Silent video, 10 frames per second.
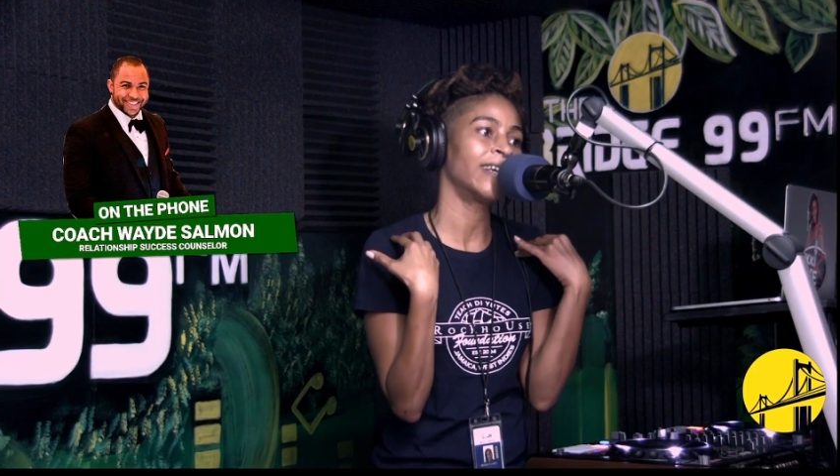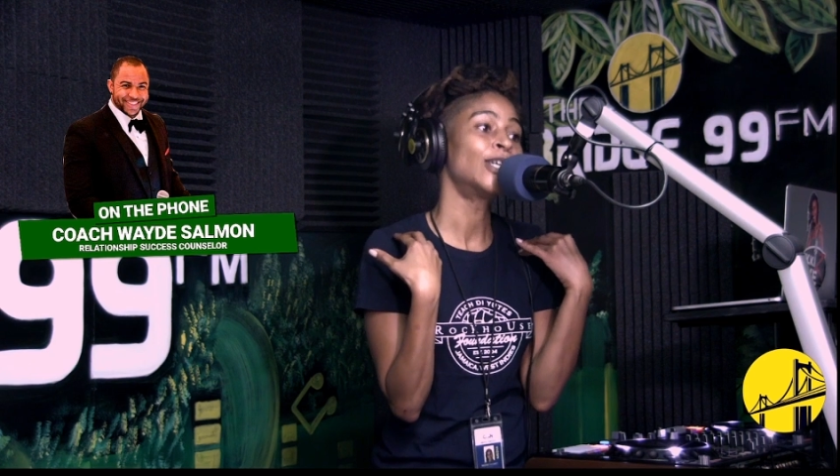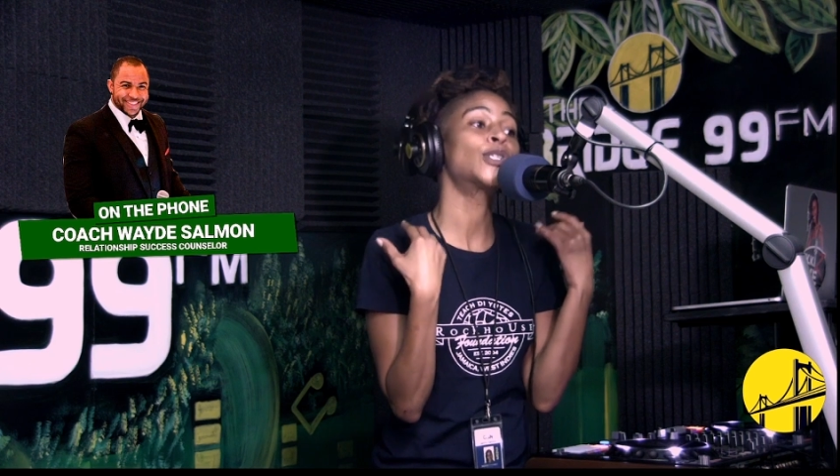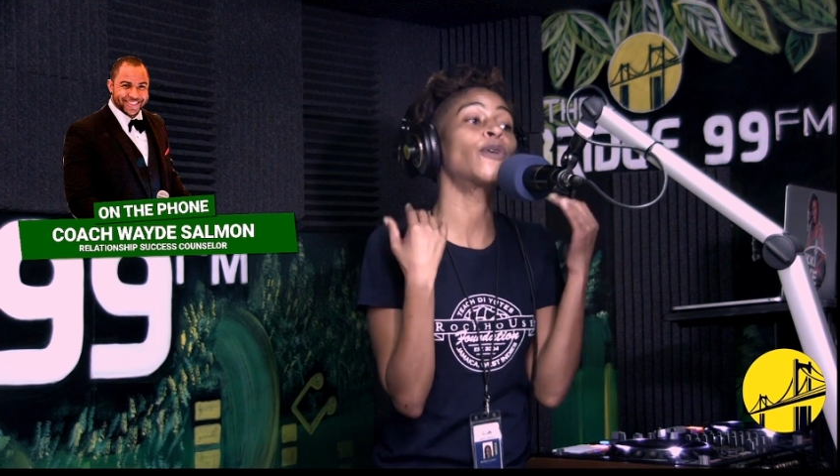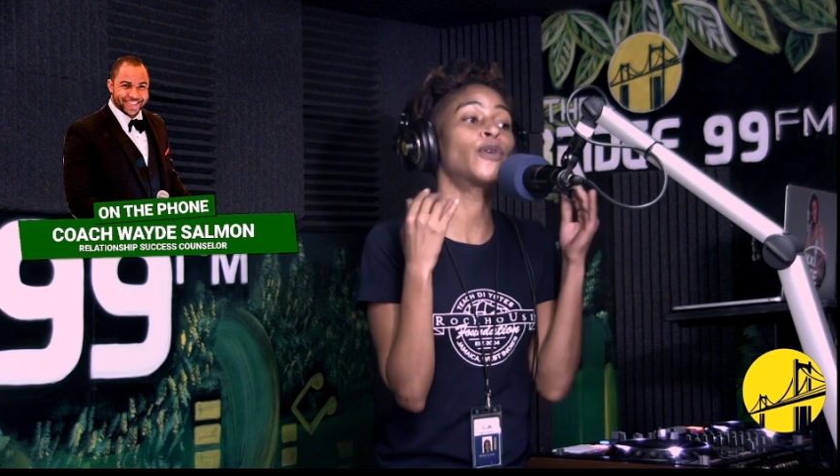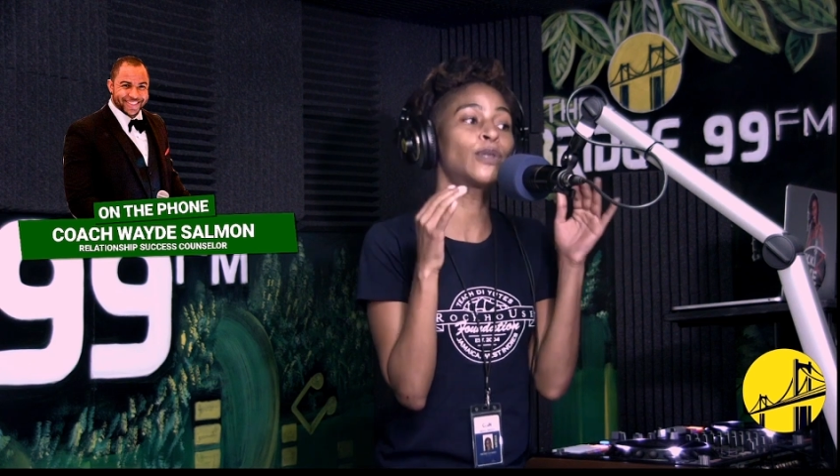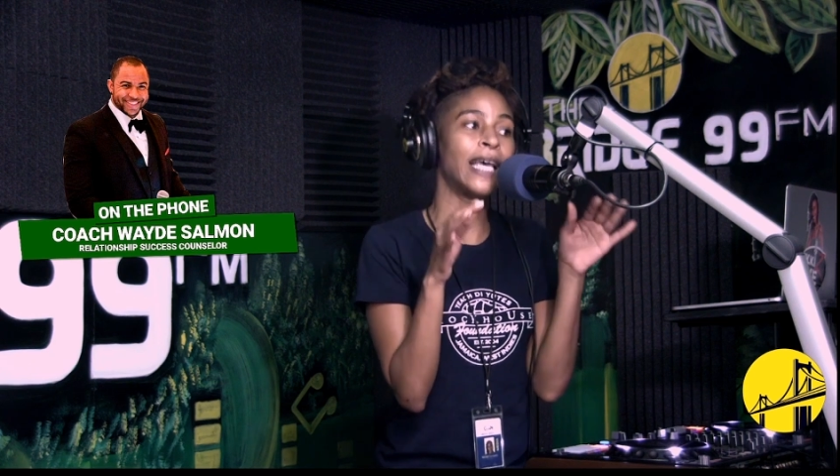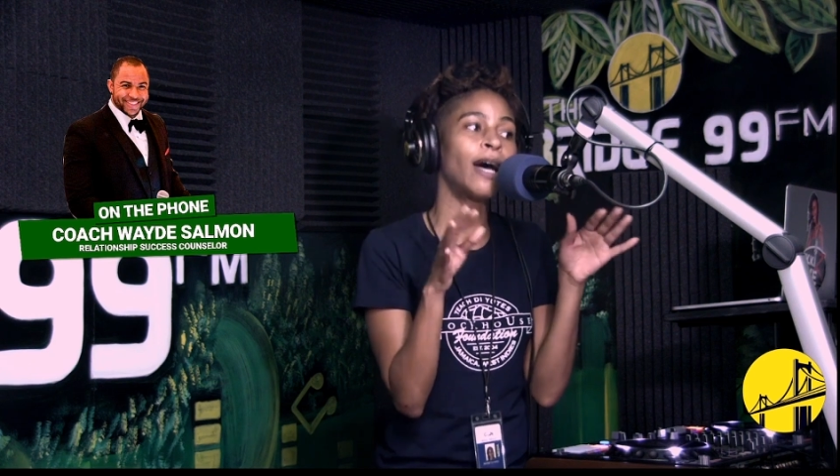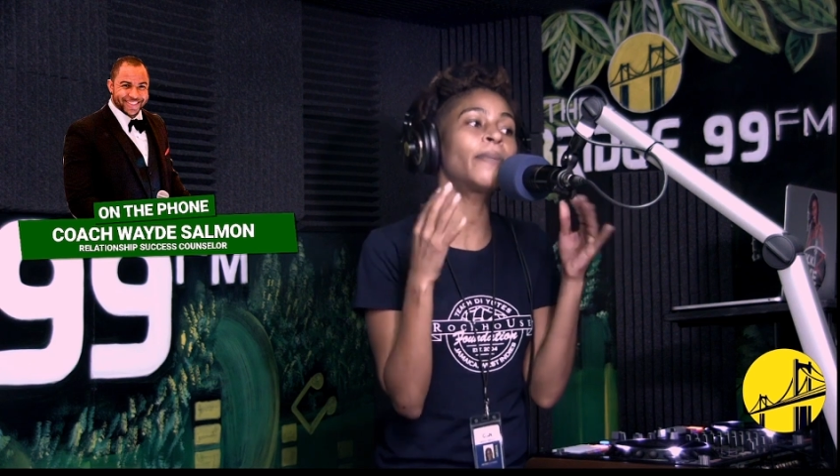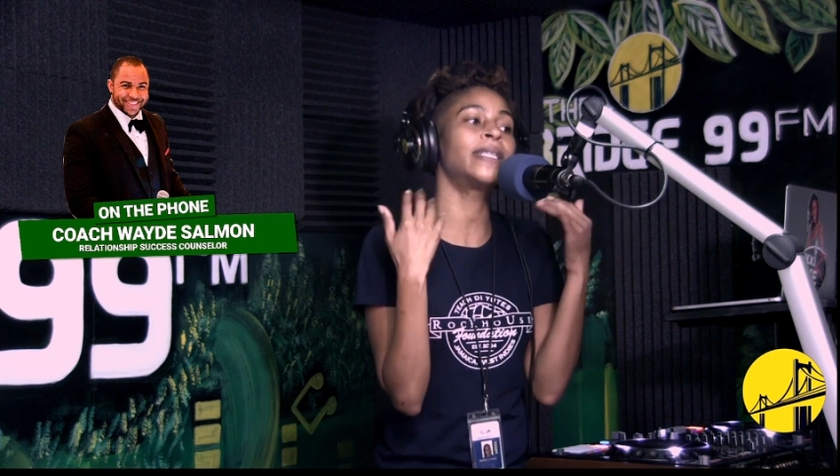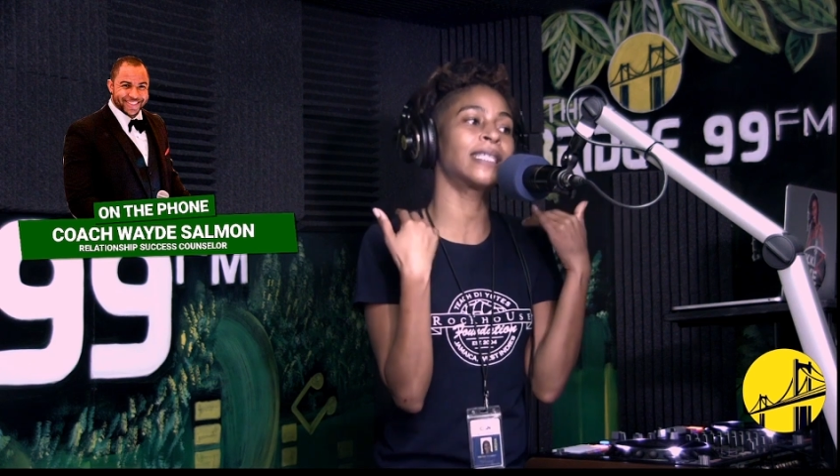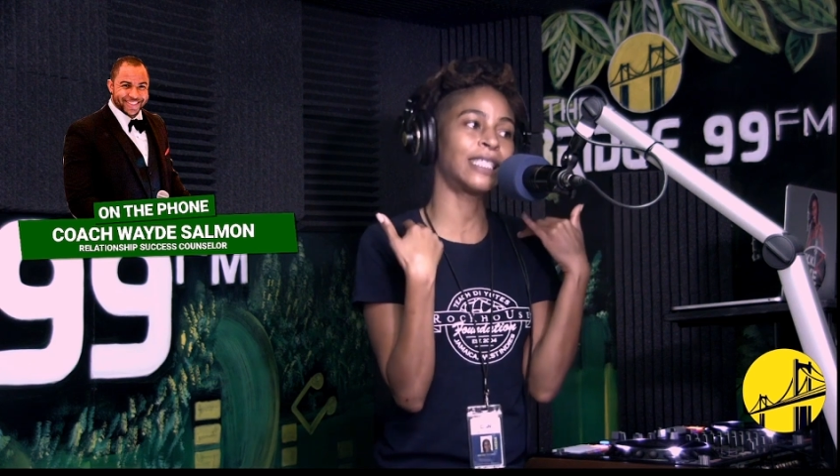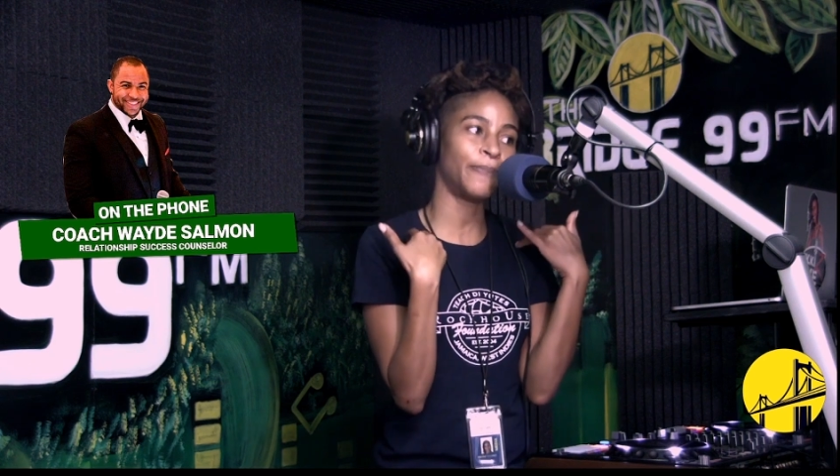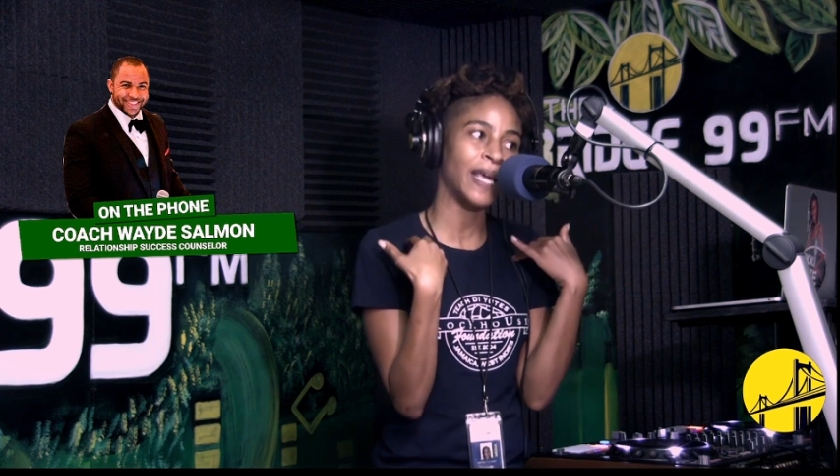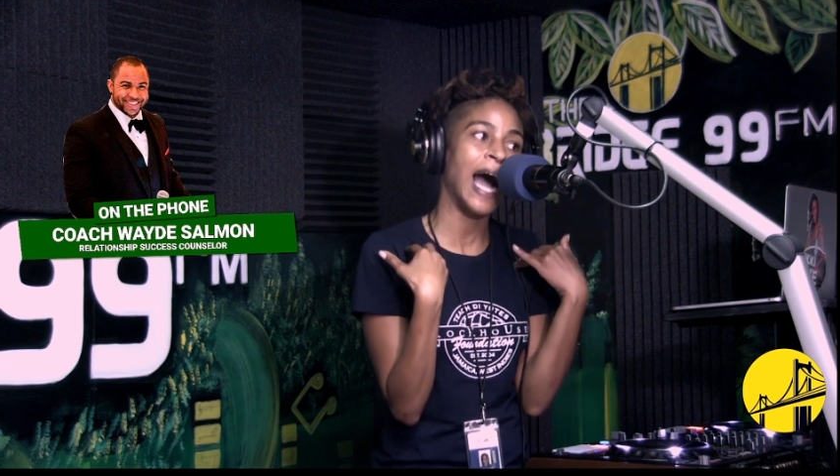So if you tell me just
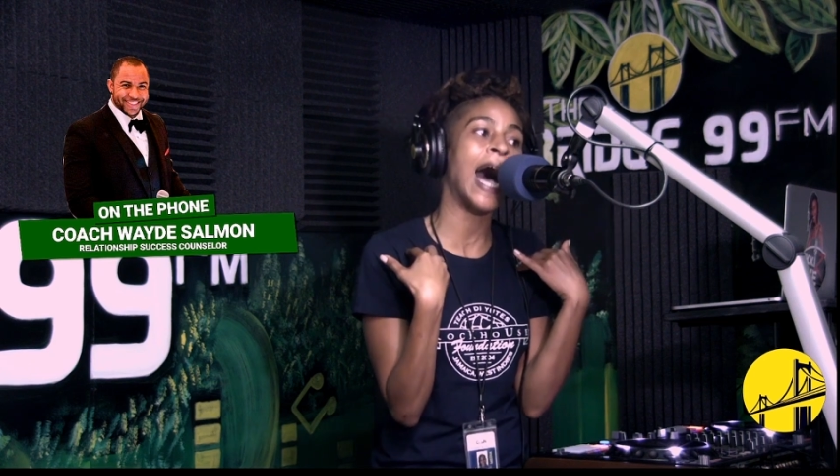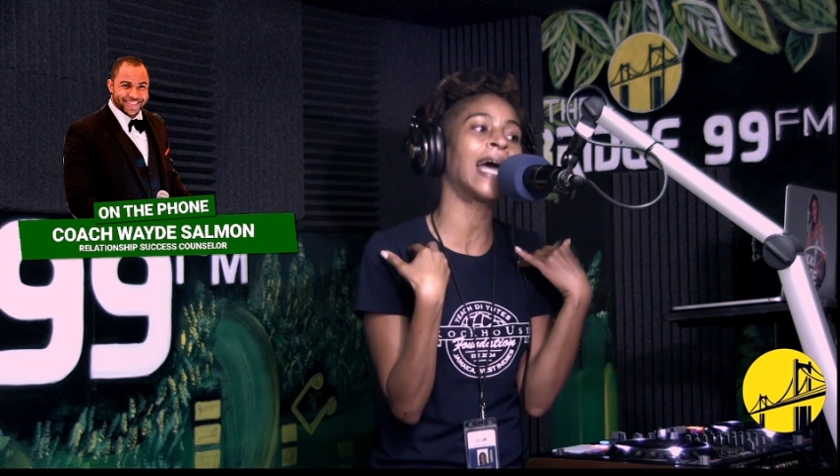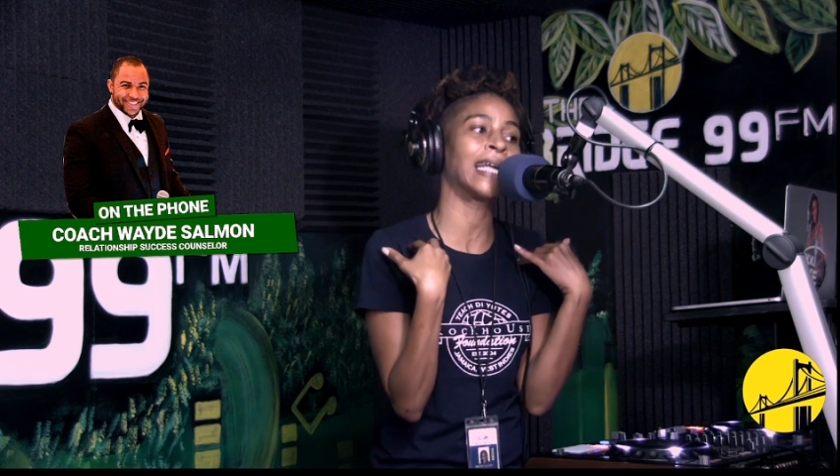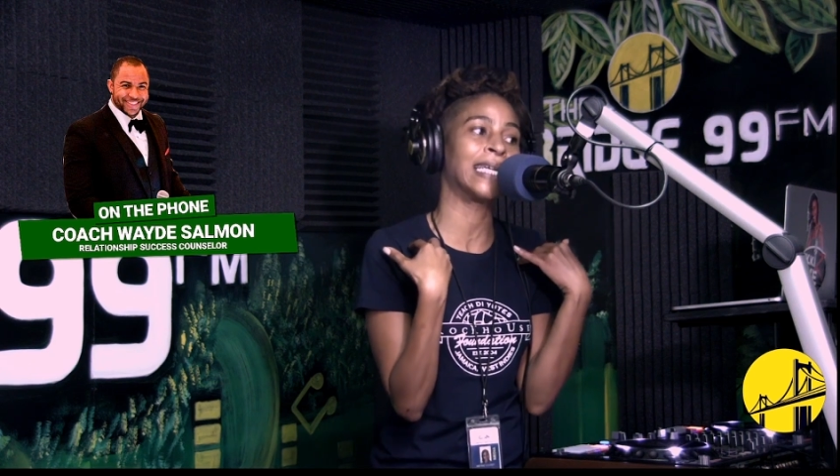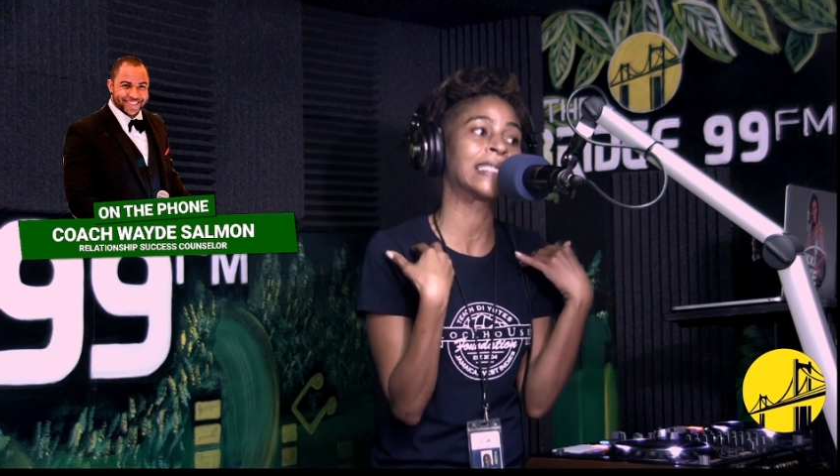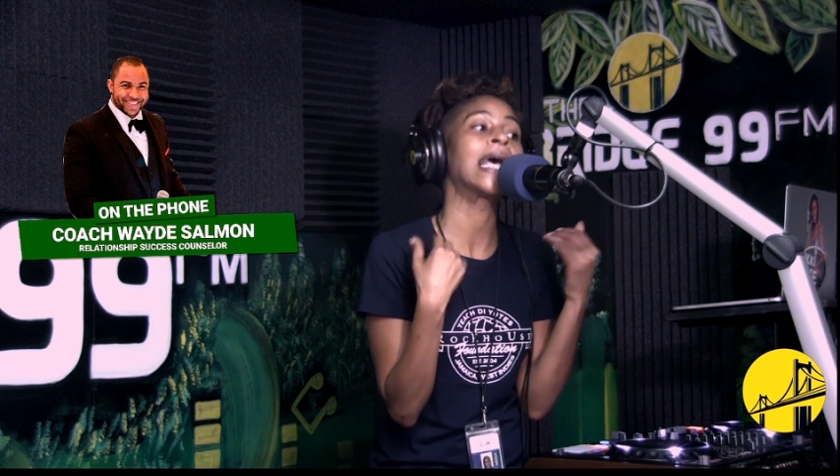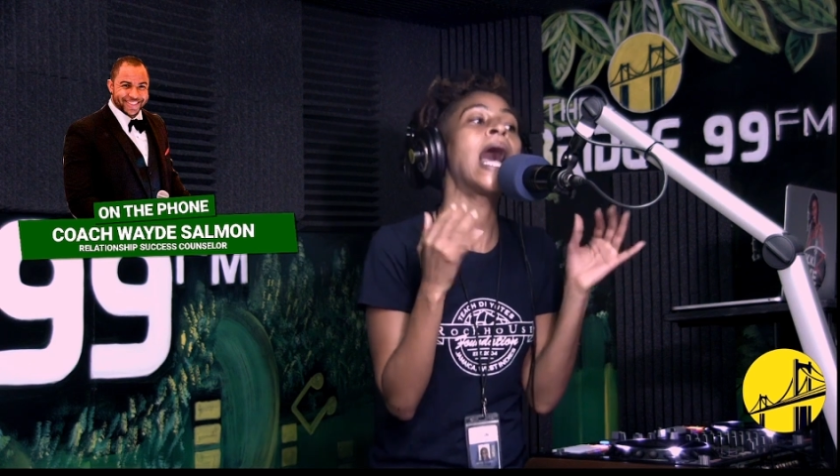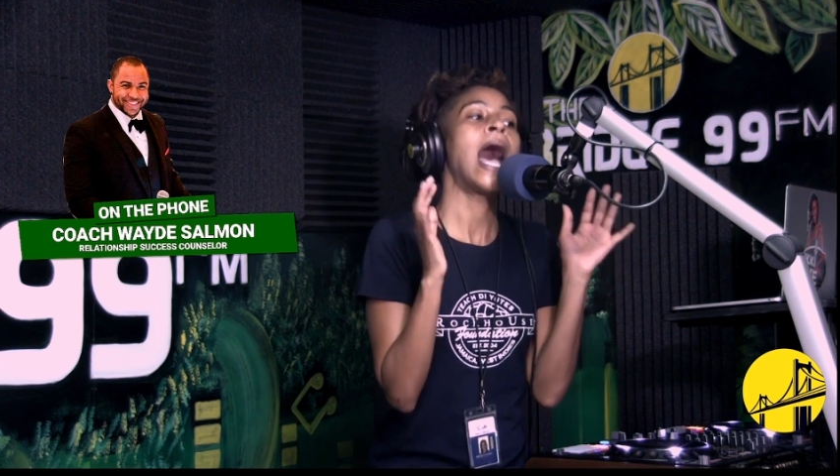to be honest,